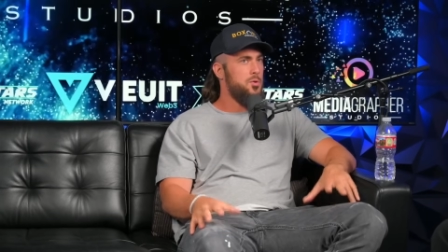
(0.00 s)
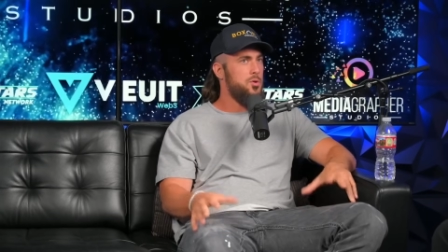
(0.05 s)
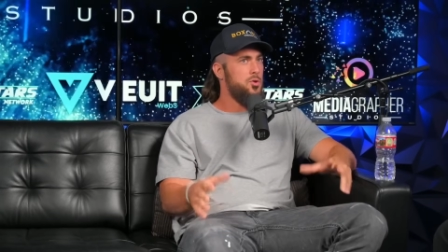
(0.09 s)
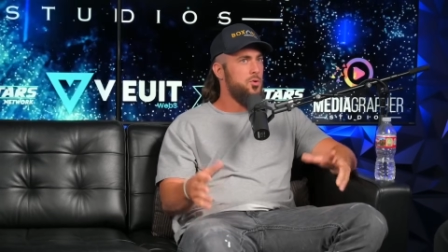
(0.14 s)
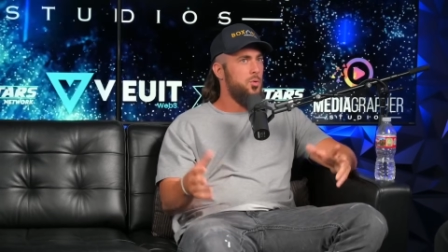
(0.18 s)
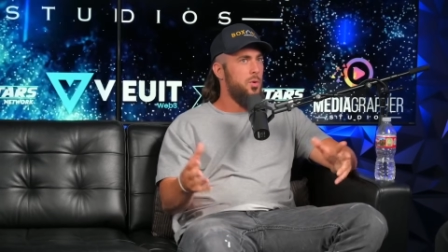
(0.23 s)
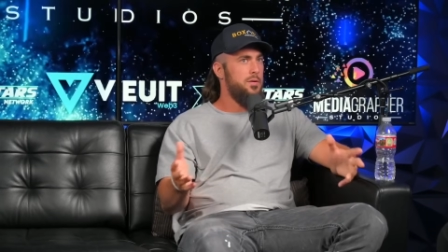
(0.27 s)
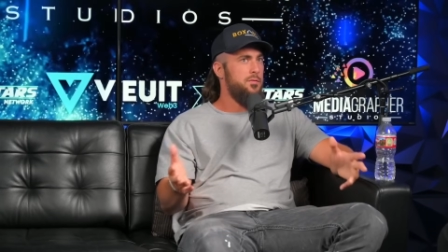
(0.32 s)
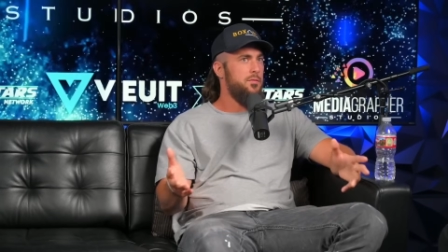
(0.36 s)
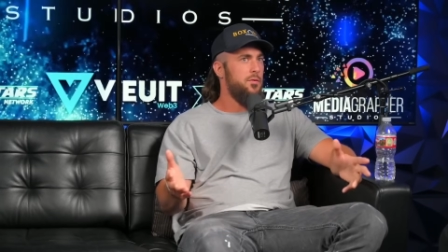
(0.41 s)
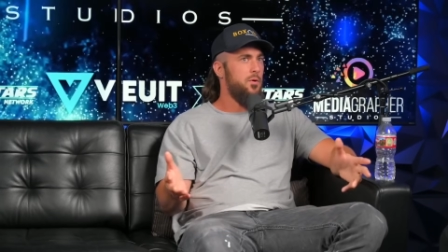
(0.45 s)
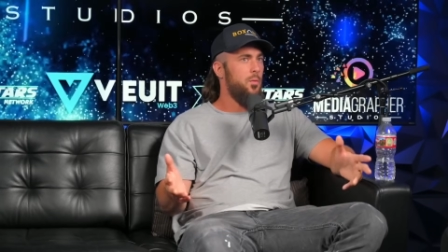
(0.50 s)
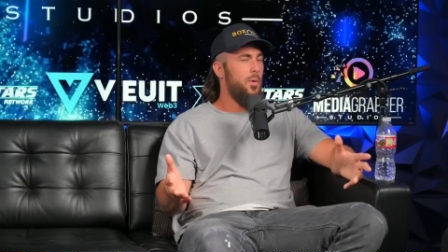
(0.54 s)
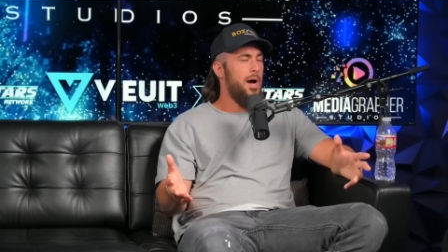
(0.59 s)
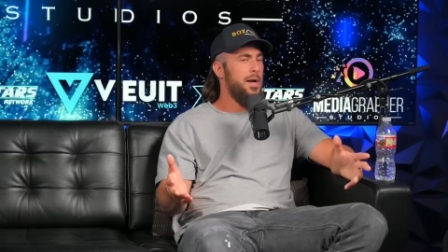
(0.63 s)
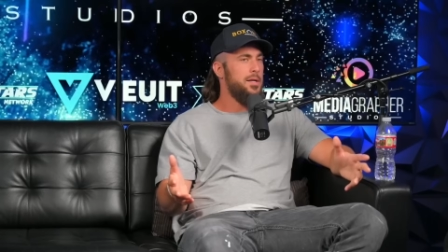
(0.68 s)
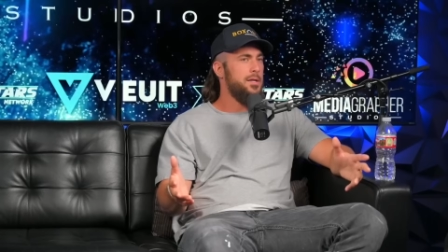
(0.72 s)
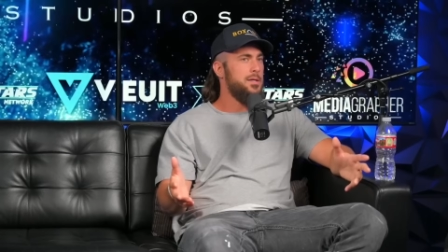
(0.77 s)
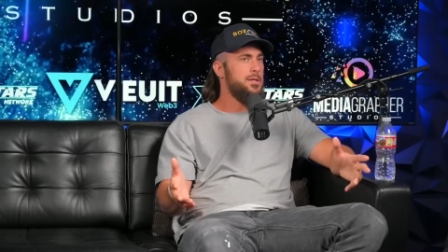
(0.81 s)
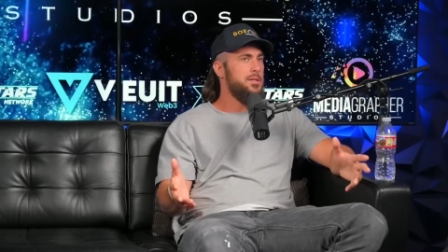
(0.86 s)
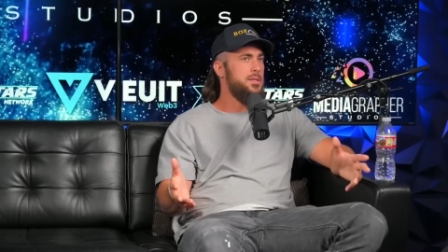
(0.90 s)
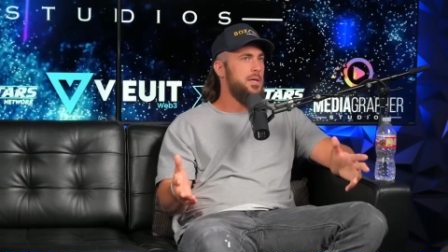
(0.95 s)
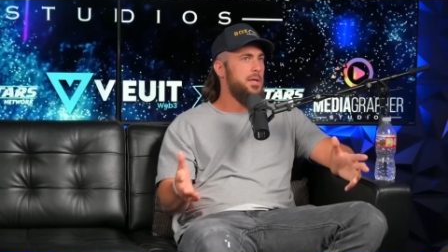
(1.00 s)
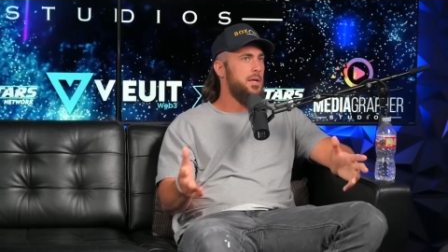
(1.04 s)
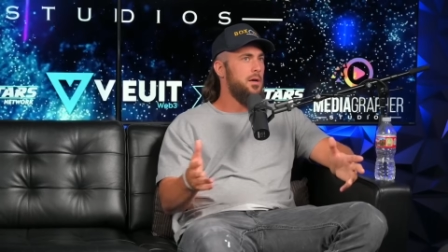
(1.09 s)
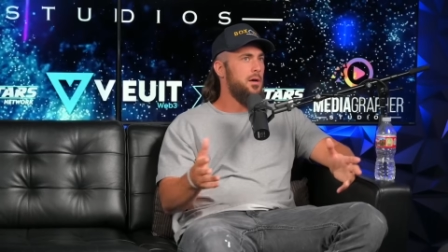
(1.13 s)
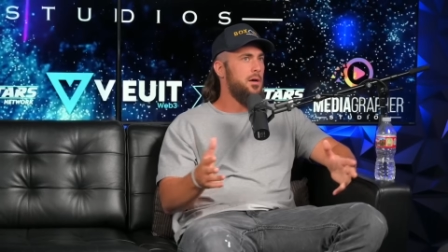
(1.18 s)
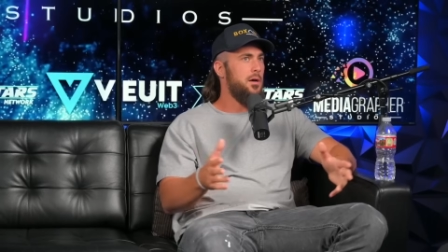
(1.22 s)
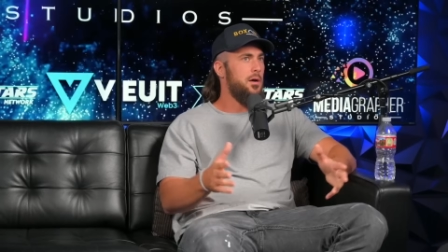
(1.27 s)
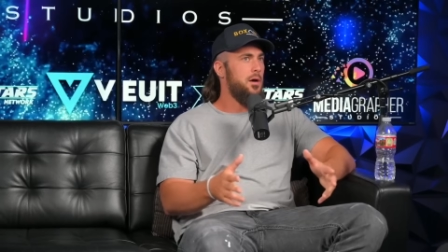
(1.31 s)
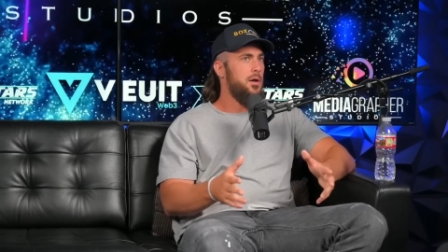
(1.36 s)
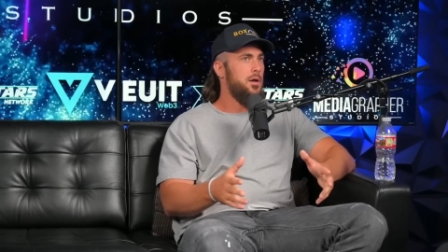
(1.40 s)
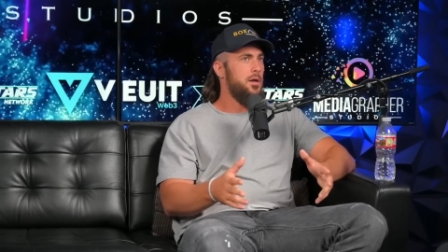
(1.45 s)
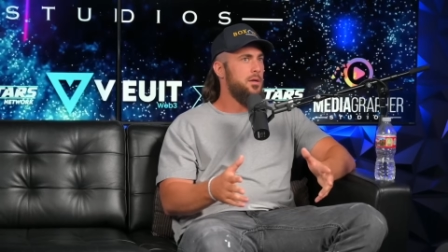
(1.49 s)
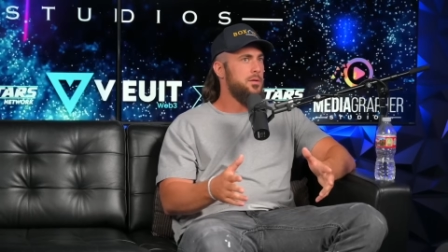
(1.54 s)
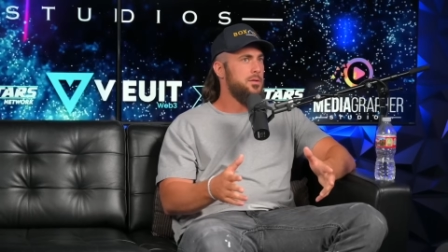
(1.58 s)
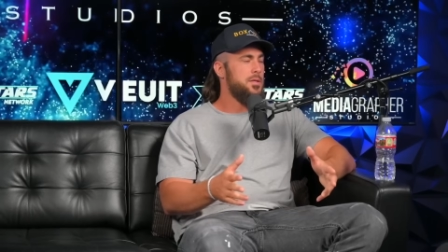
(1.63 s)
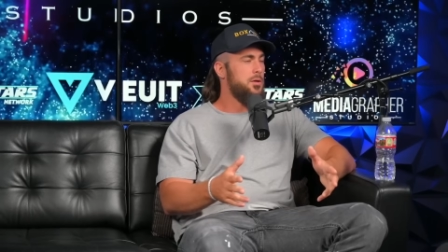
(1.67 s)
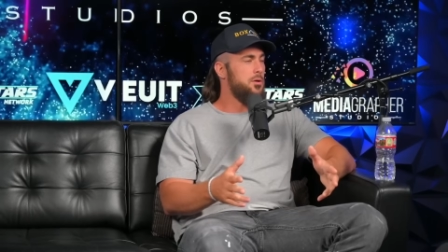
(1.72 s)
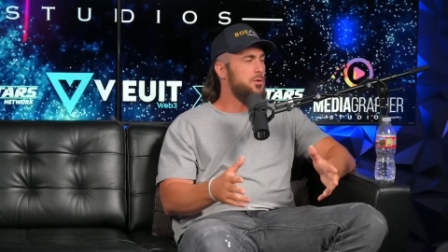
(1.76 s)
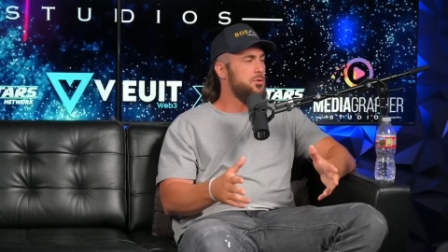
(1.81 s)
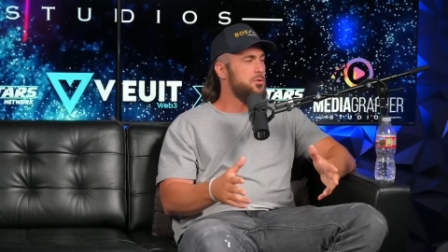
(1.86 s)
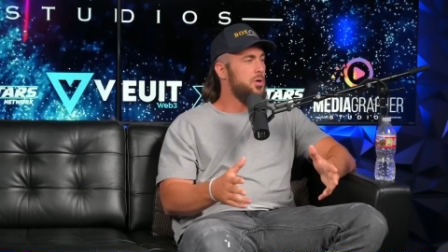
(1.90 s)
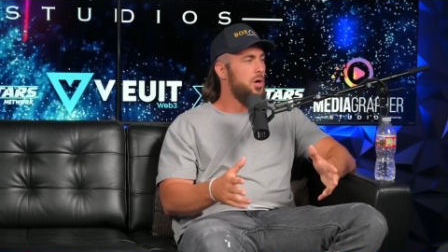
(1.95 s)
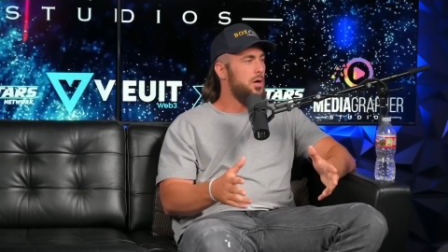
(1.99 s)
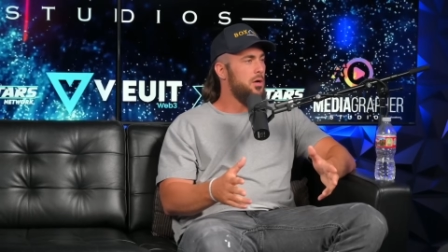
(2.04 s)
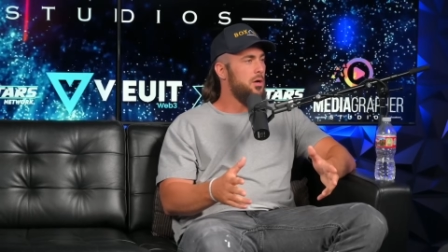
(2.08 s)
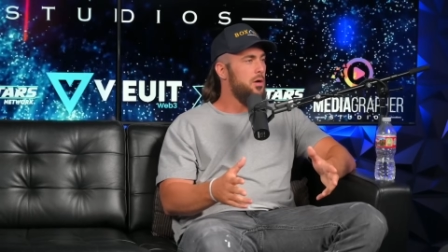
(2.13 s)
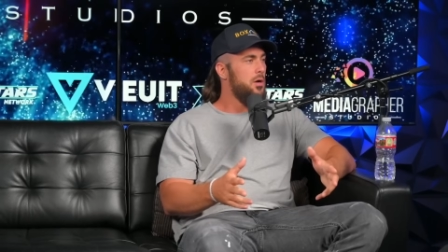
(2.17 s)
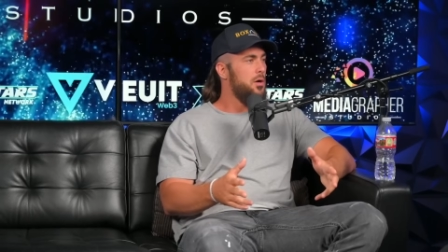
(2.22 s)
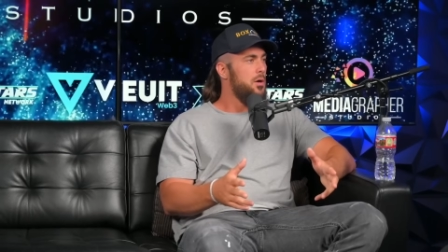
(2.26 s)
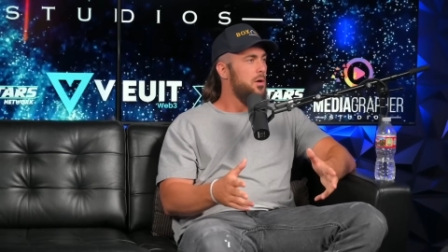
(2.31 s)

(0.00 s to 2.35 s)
twenty foot wide casita on a single truck,